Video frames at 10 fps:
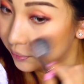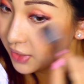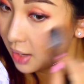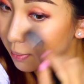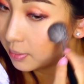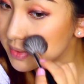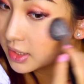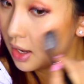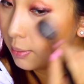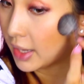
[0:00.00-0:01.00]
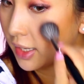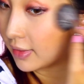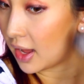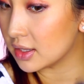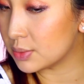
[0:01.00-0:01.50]
Yep, see, I'm liking
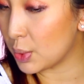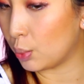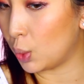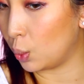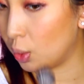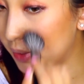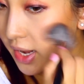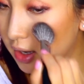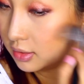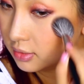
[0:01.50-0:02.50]
that. It's a bit more warmer now.